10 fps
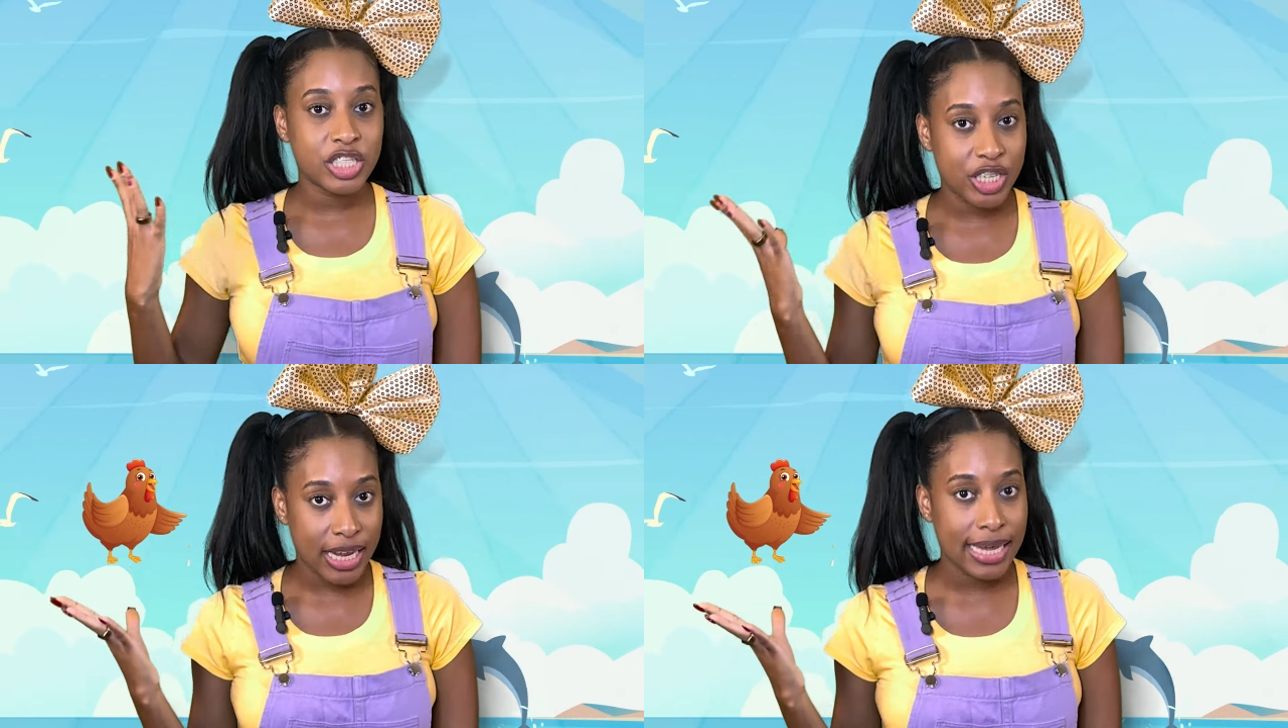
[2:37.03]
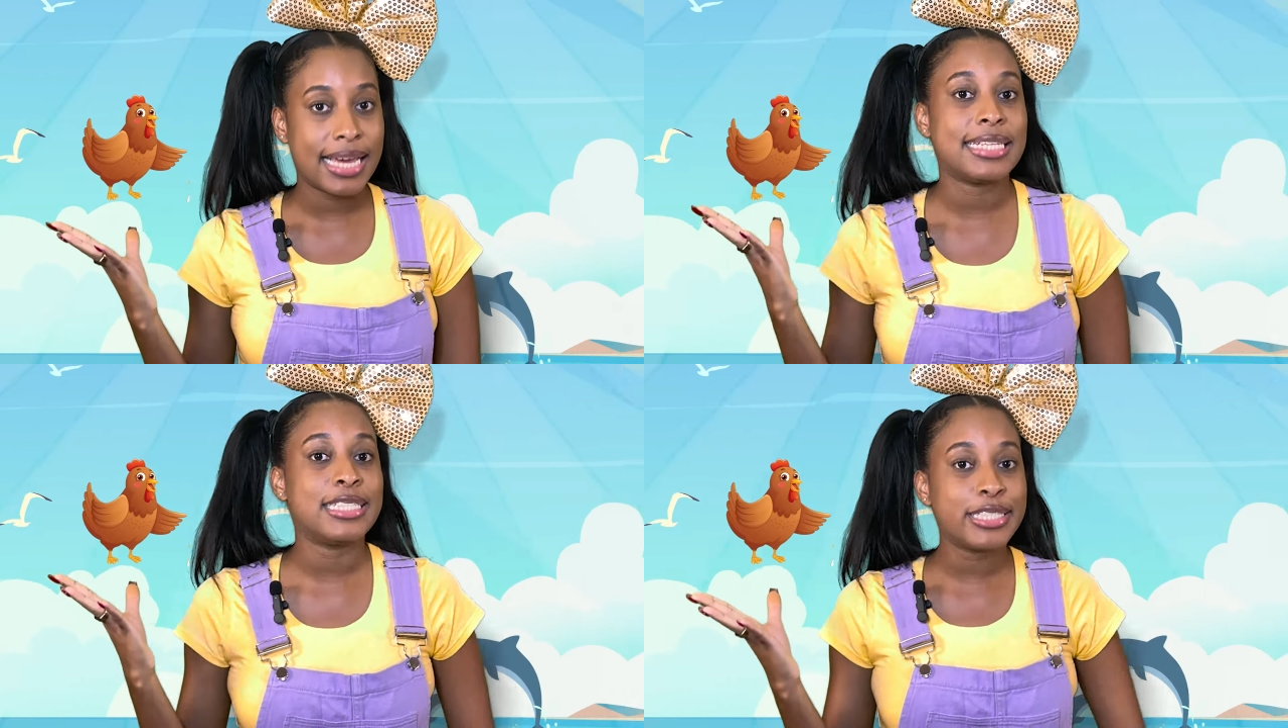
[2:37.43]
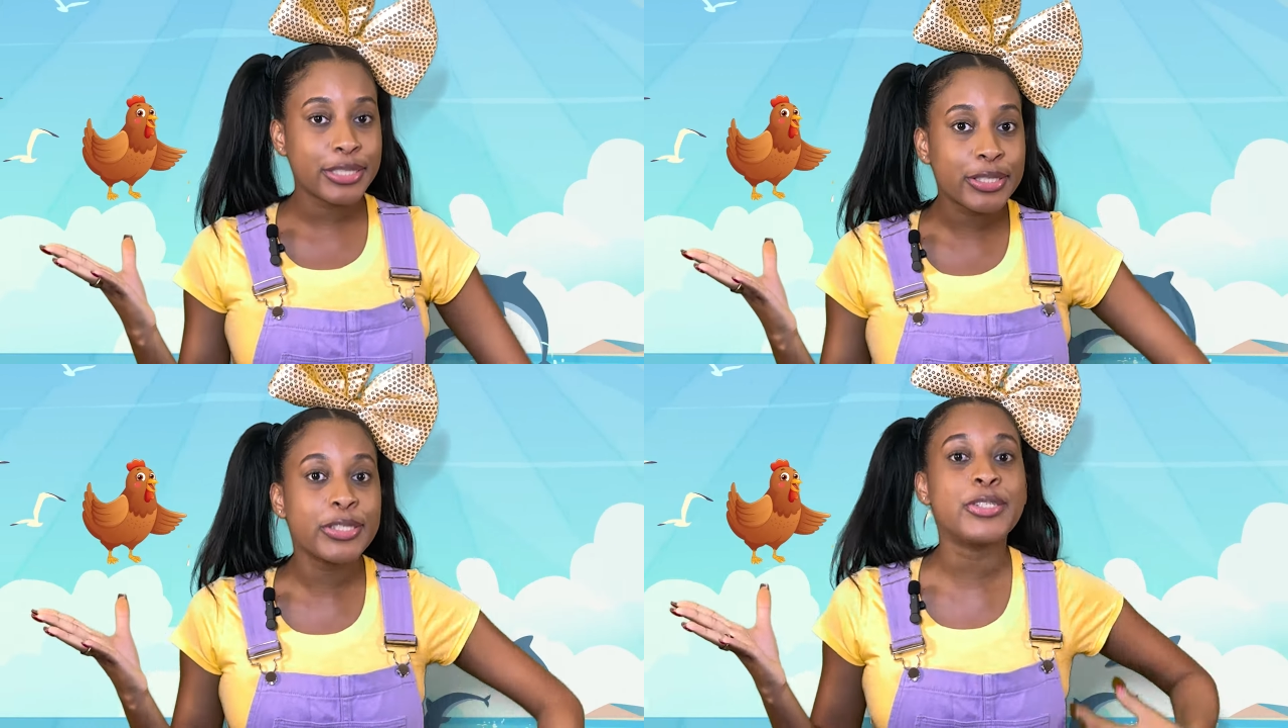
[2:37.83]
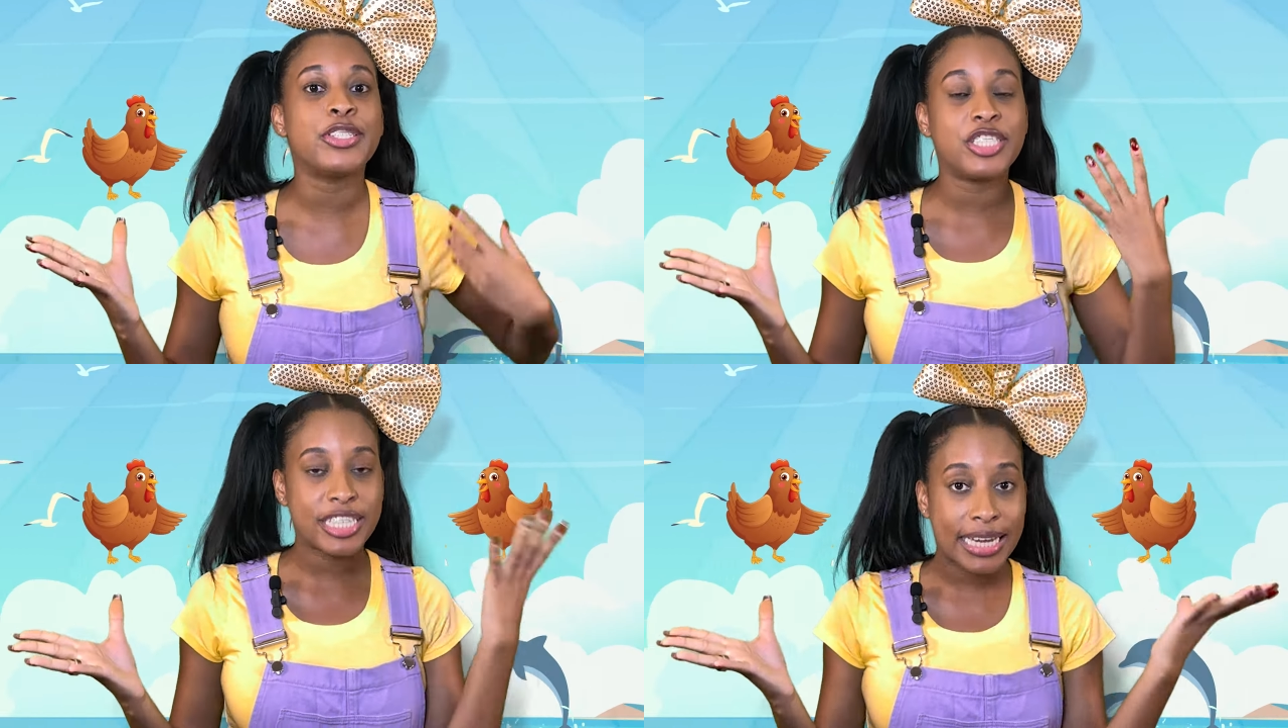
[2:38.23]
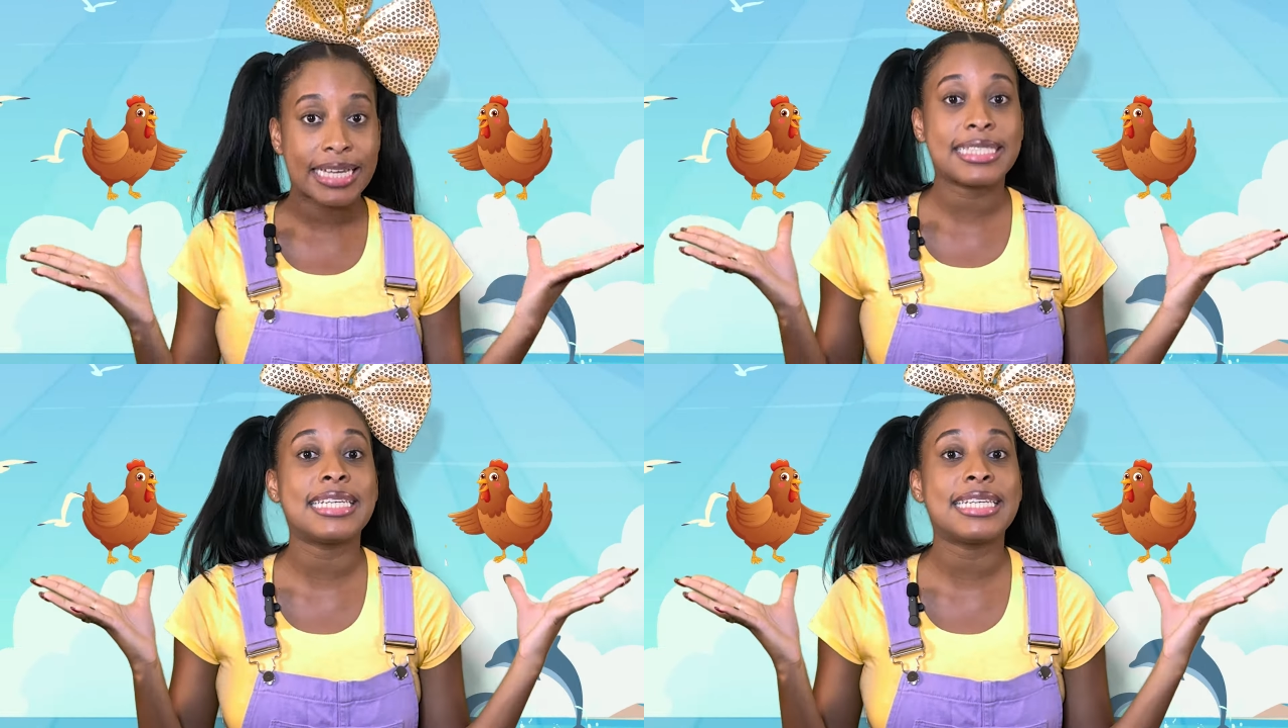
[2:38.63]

chicken, 2 chickens.